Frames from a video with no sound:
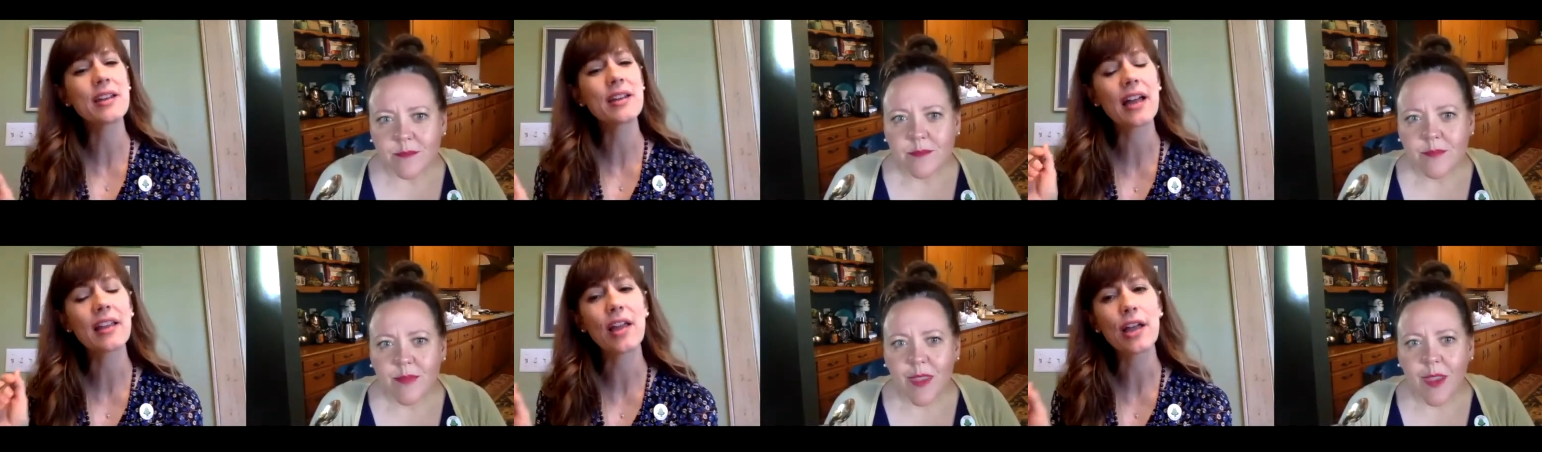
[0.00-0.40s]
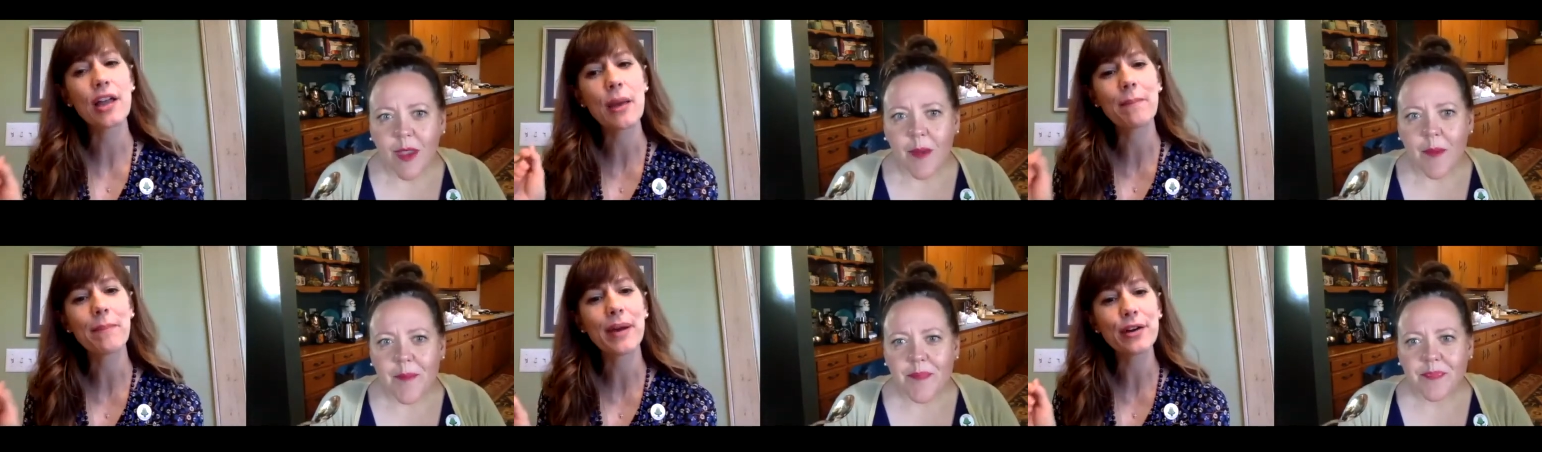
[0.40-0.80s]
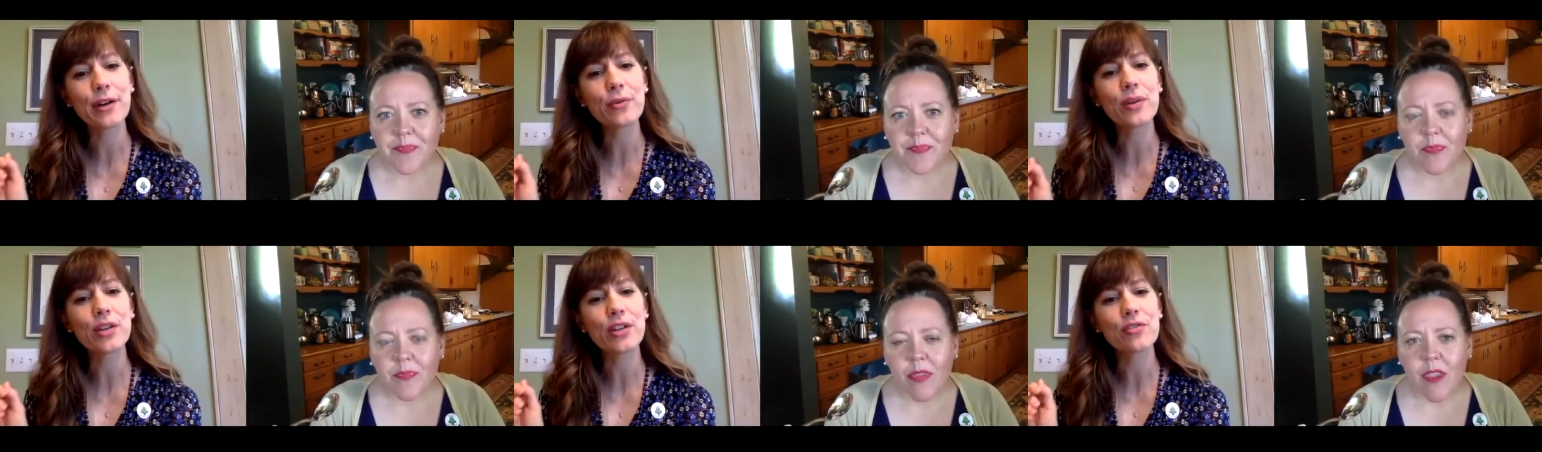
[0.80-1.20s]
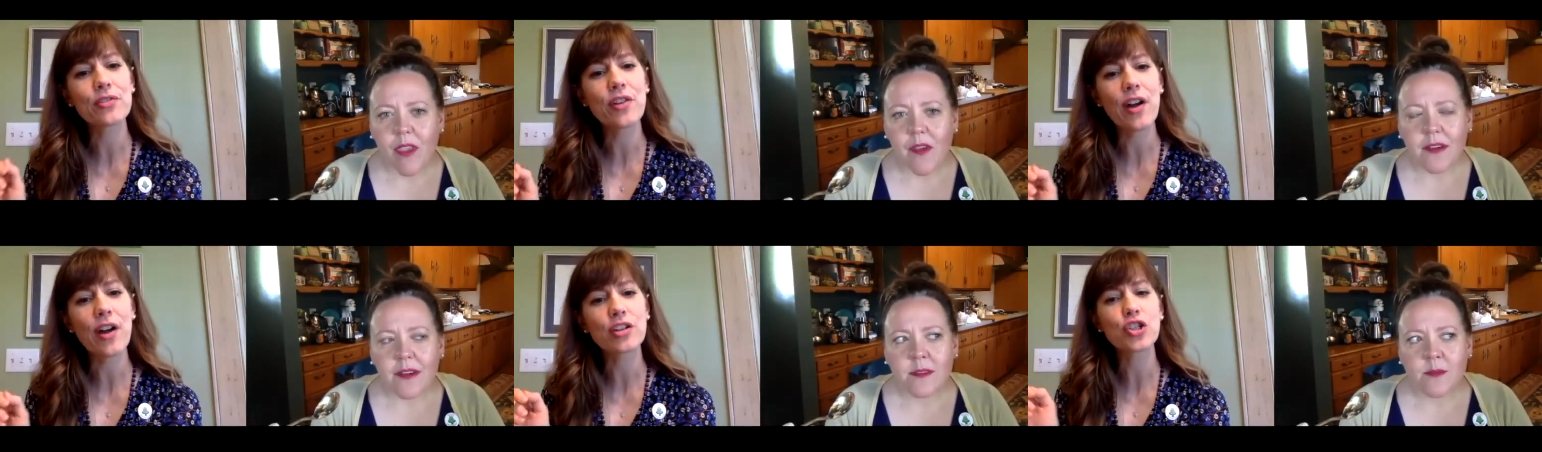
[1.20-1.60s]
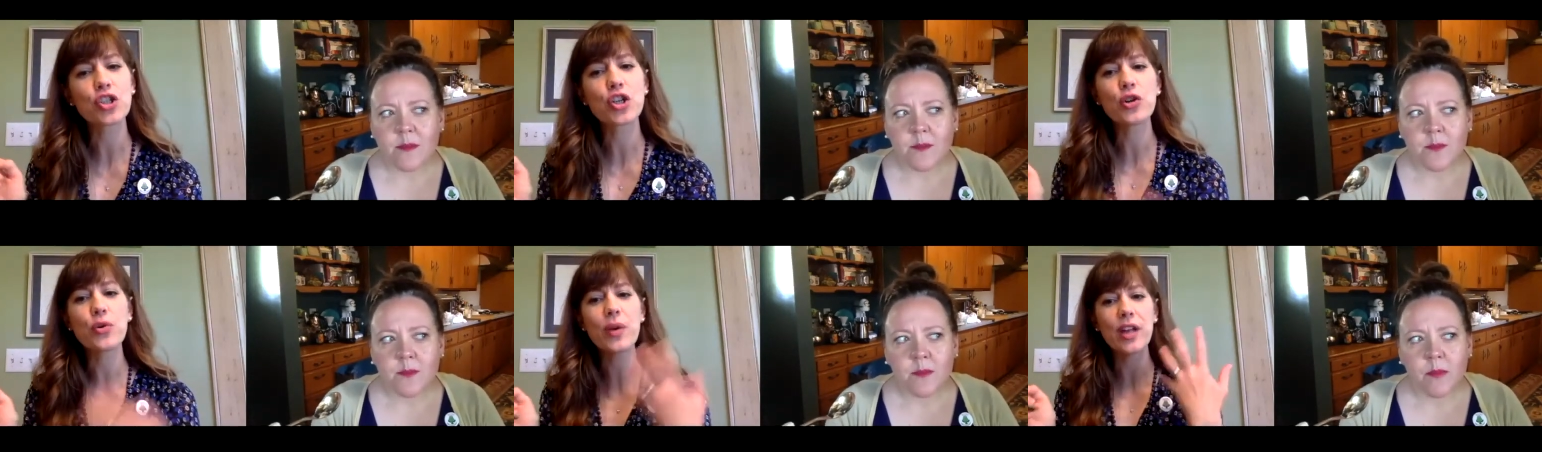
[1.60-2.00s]
Speaker 1: I like it better when you're not
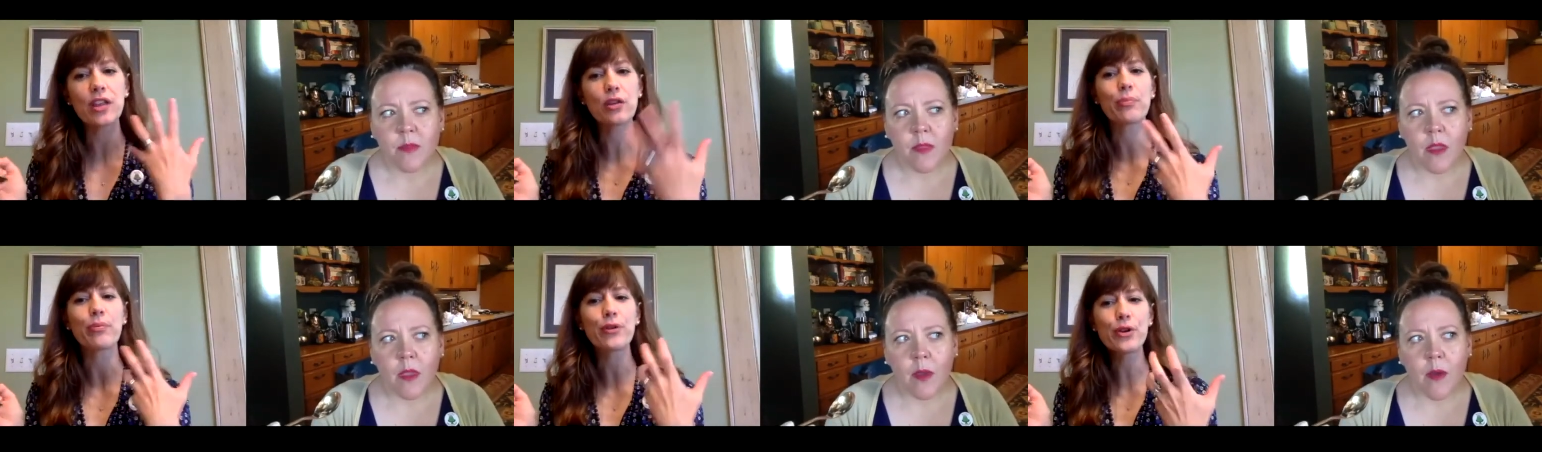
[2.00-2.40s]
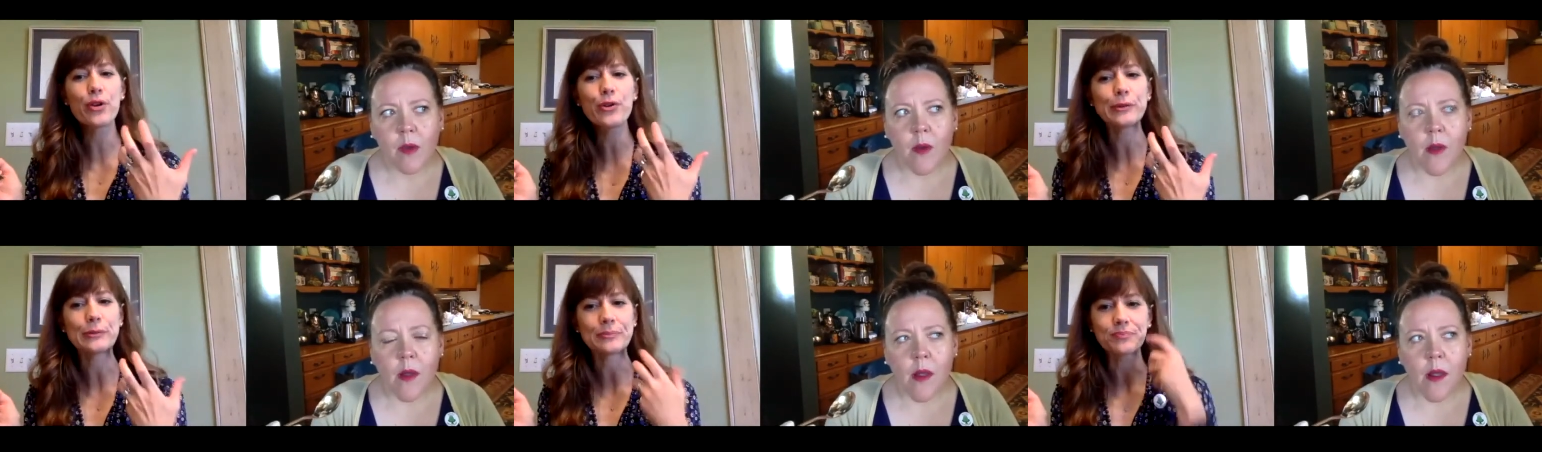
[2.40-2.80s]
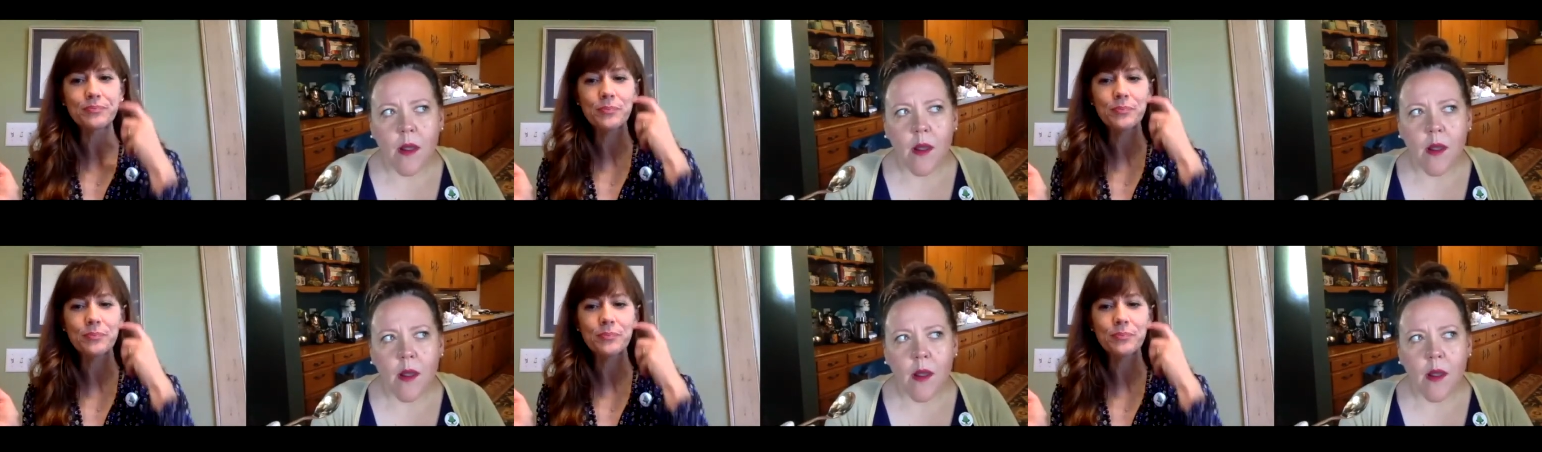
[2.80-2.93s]
chewing the prune.